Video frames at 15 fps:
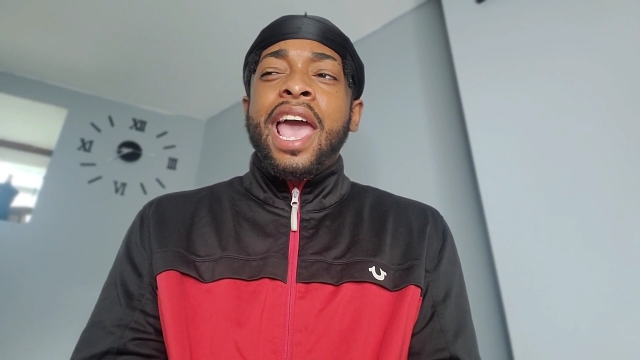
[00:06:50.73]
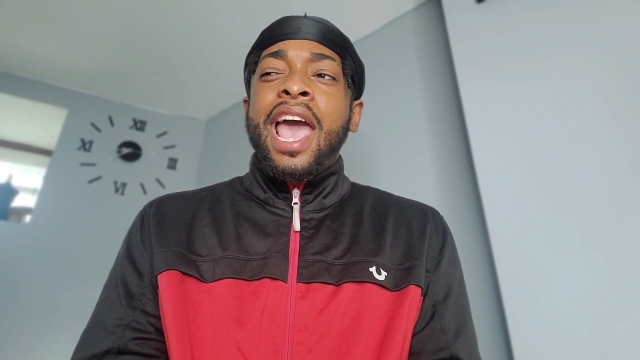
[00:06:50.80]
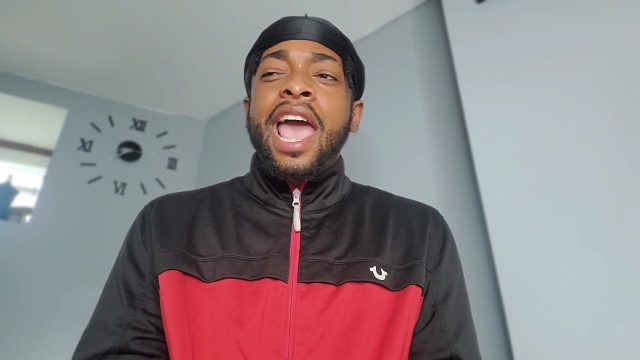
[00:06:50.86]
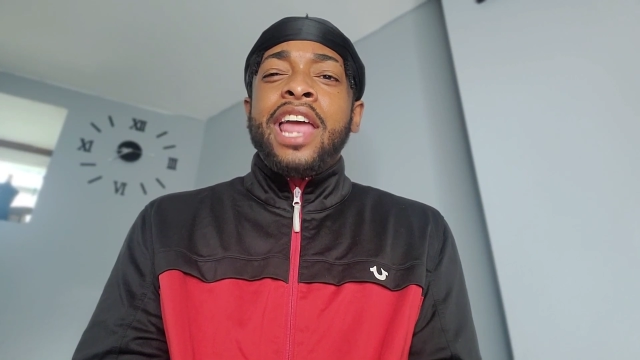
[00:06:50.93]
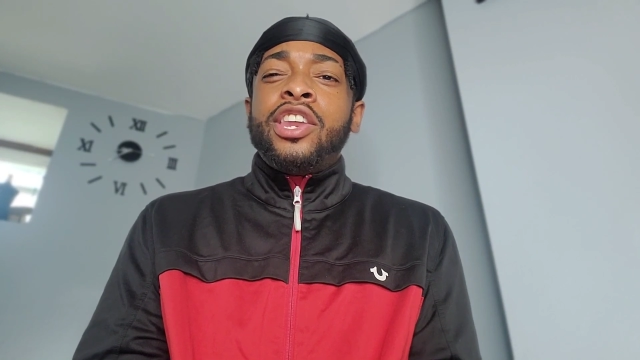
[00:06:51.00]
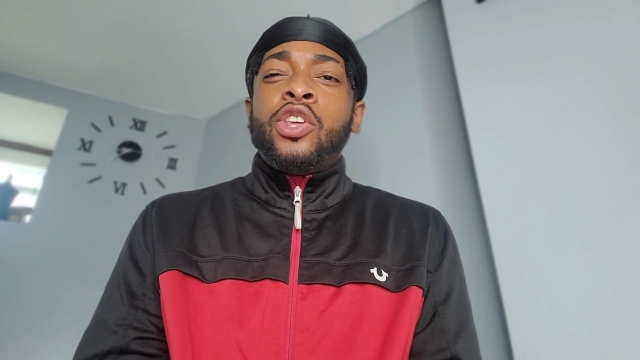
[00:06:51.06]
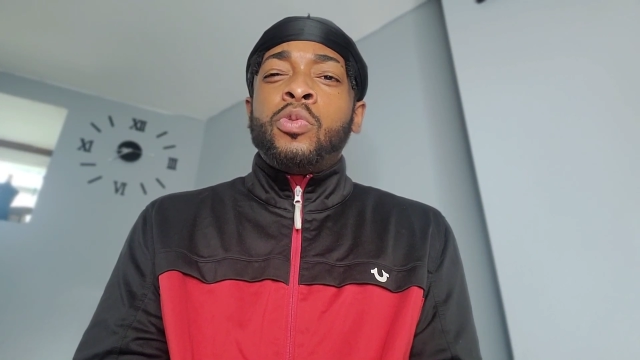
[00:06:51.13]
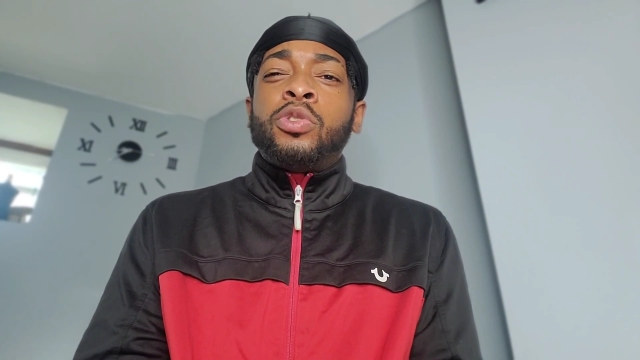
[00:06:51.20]

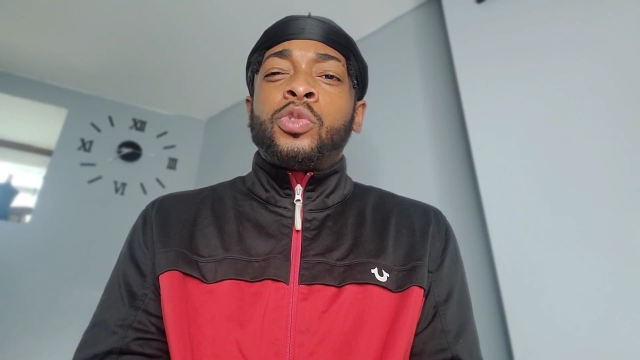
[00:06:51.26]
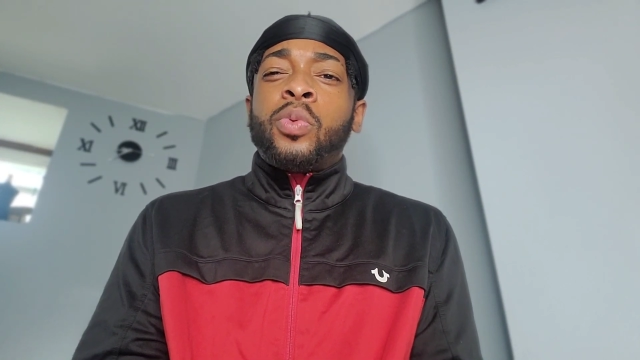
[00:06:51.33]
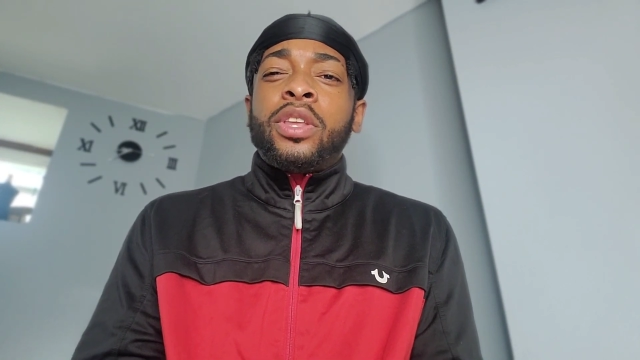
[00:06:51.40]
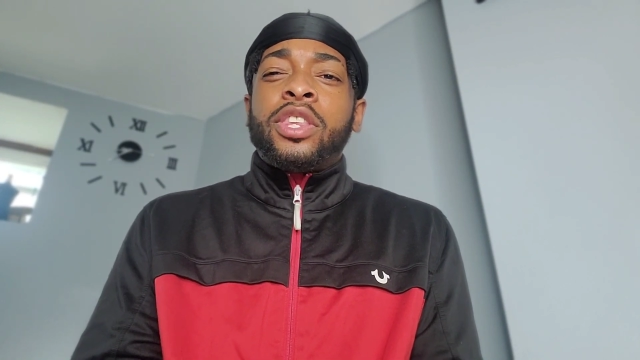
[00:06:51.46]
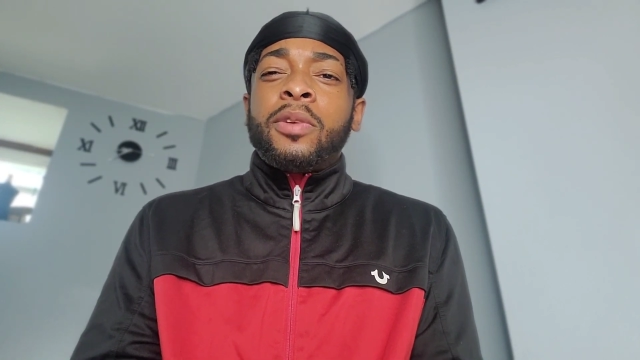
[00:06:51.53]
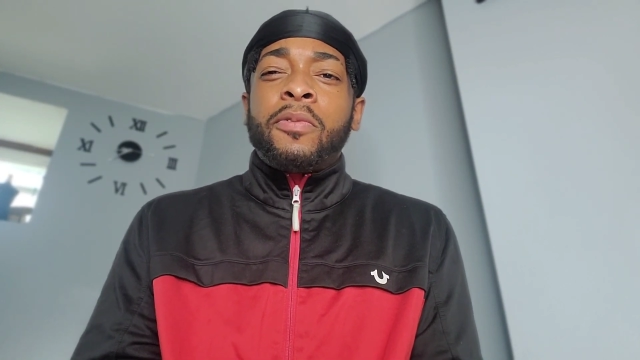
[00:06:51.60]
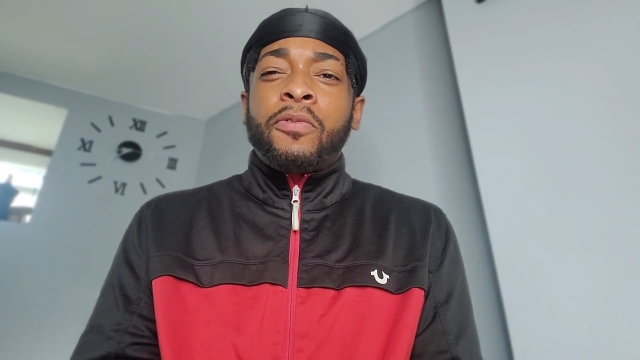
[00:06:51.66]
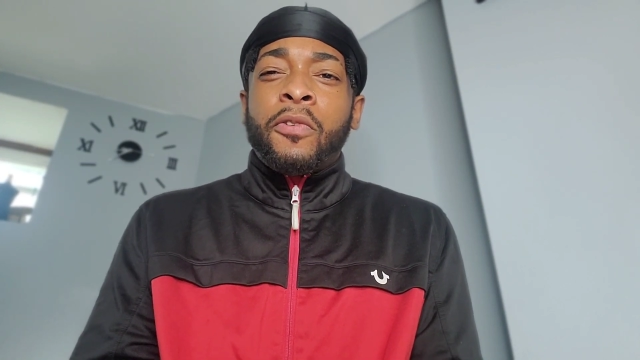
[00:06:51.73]
and you was
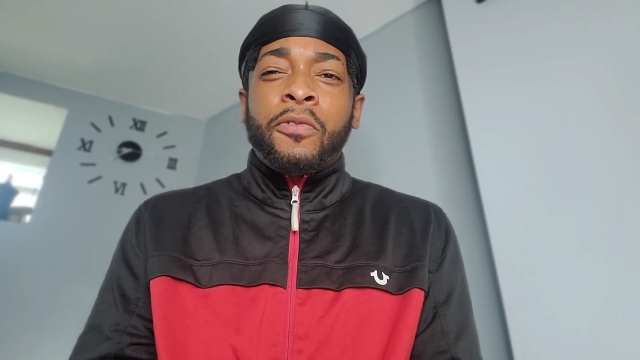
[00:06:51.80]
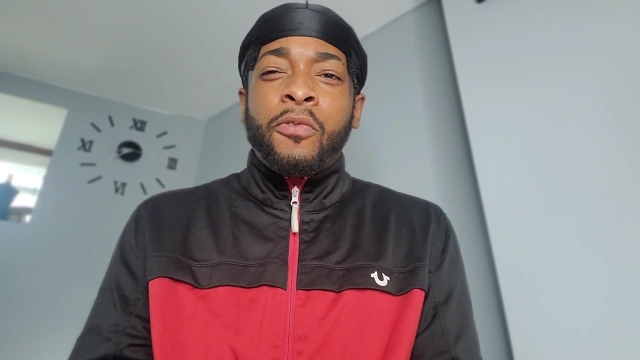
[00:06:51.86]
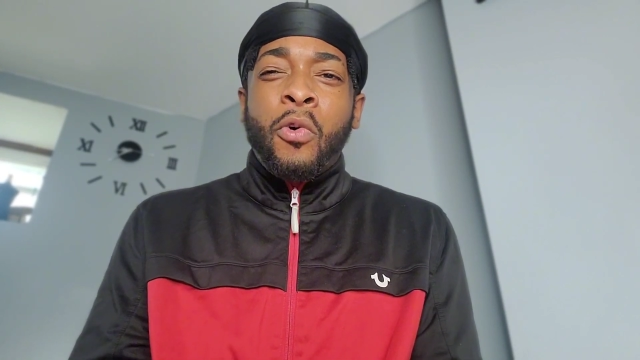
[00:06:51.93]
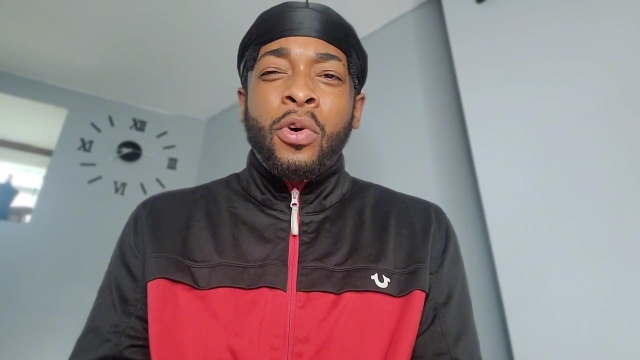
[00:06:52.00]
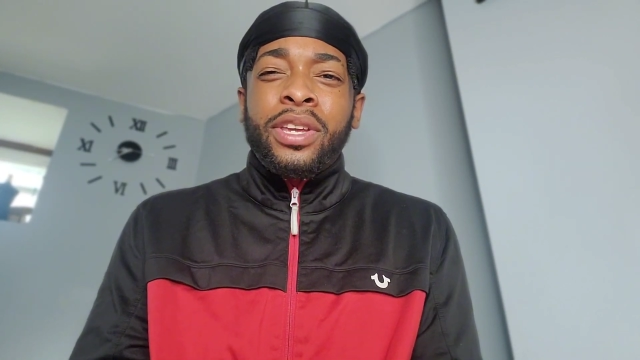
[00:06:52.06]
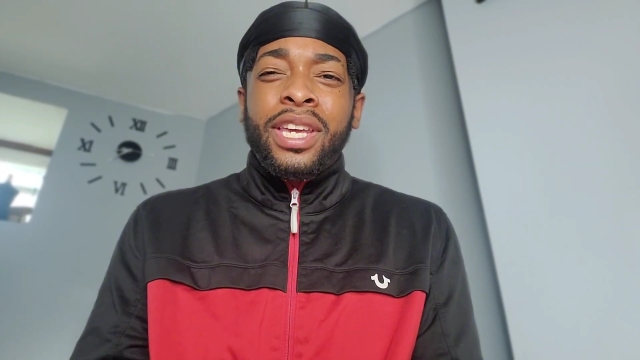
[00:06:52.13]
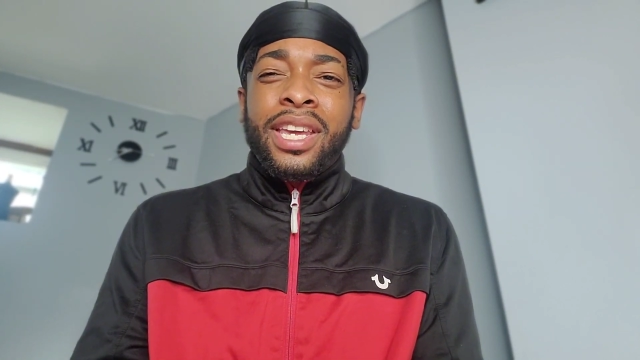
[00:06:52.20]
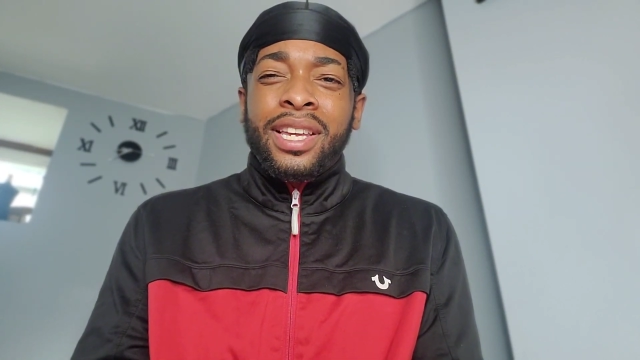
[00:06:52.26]
with him for
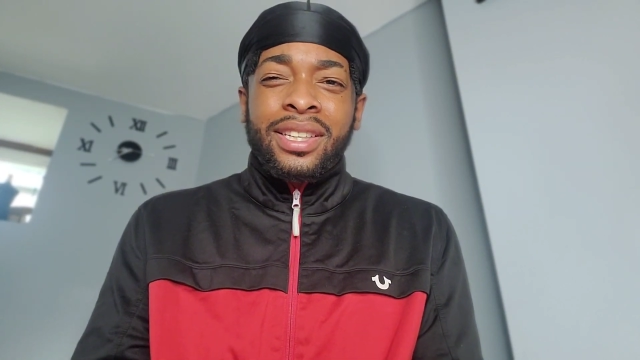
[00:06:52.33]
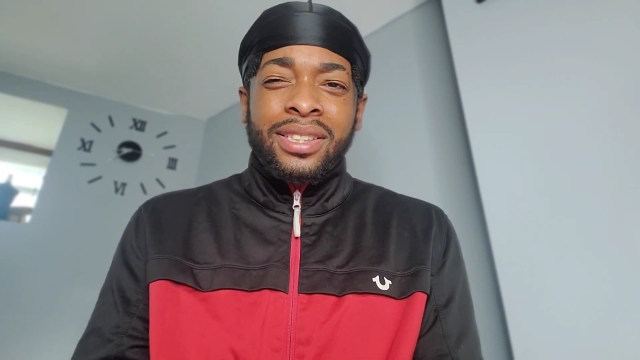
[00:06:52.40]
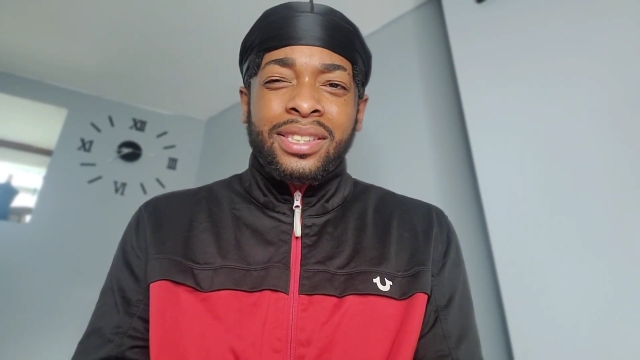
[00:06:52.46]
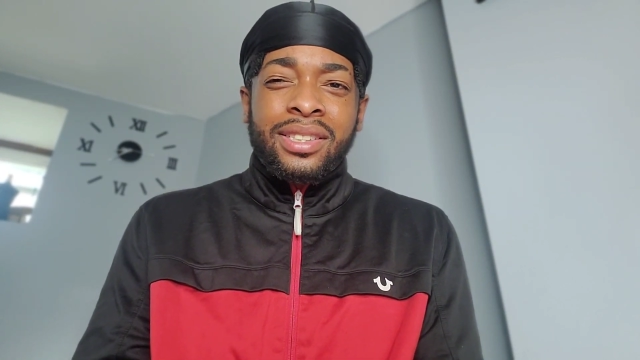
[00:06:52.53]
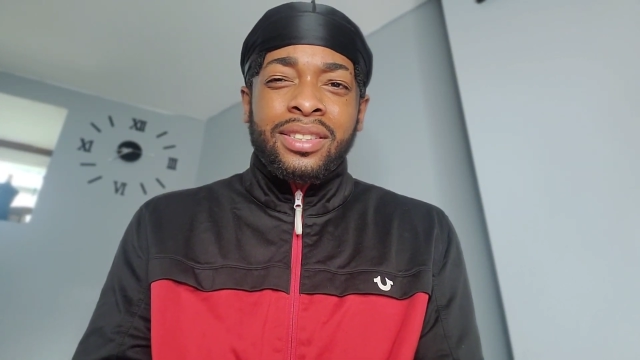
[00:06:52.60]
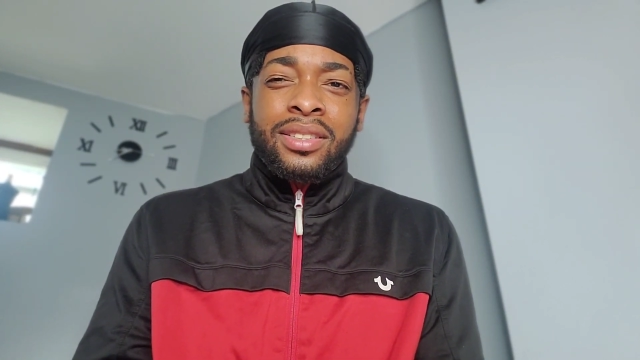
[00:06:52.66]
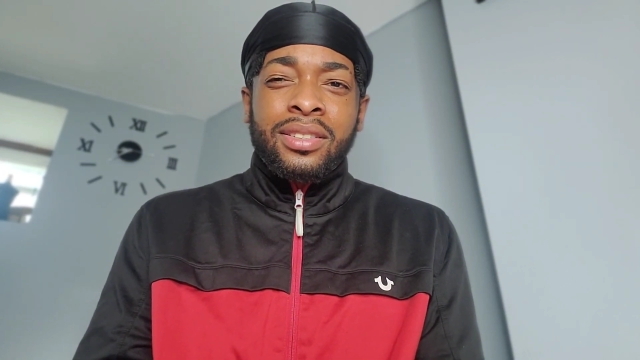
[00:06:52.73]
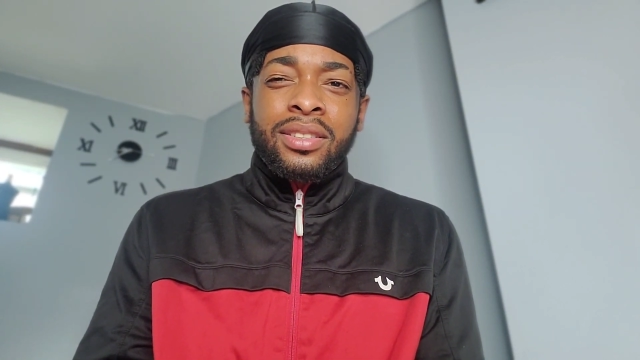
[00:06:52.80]
4
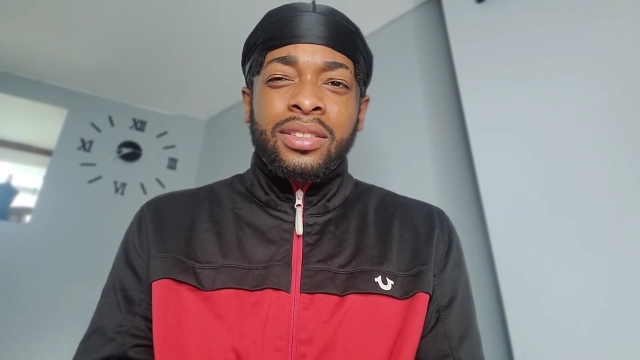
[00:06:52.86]
years.